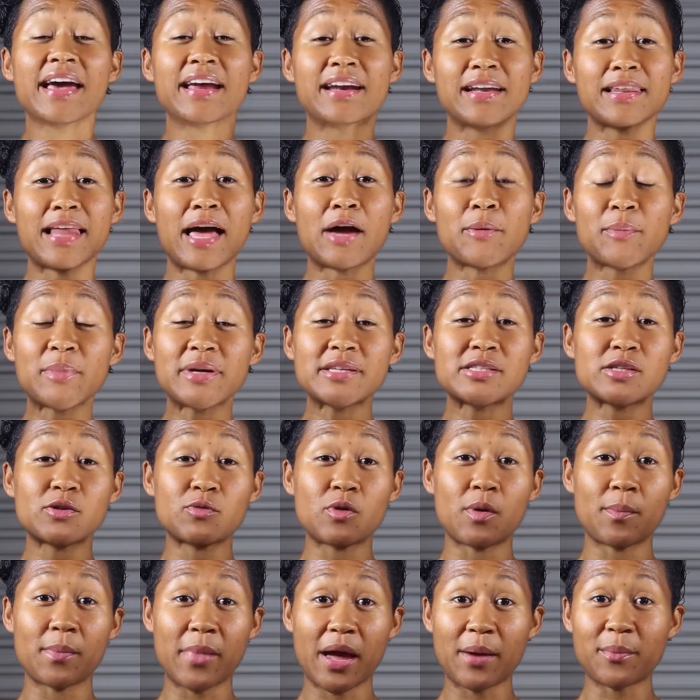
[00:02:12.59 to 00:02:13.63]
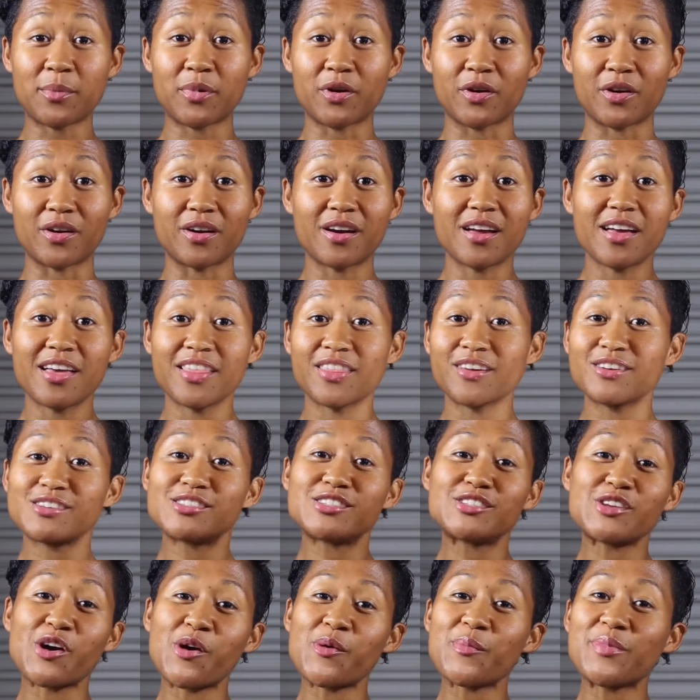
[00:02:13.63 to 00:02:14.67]
It allowed me to remember
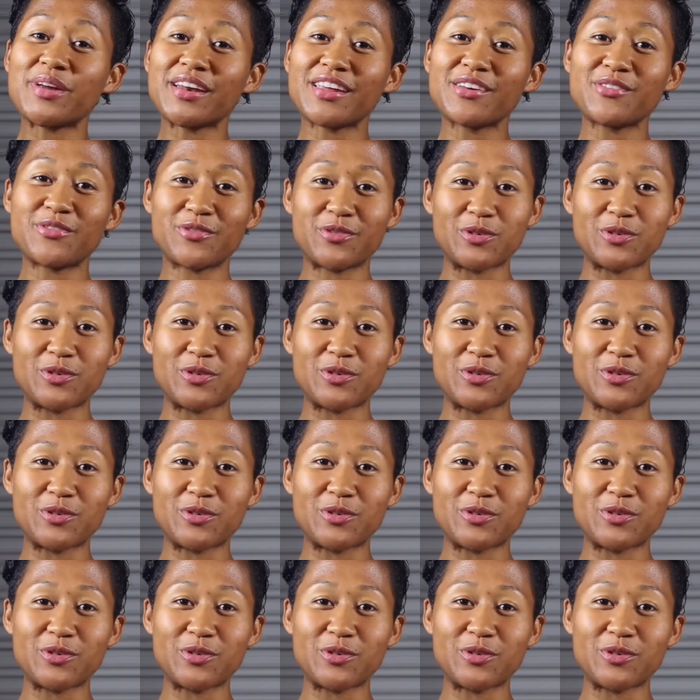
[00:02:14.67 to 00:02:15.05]
there's so many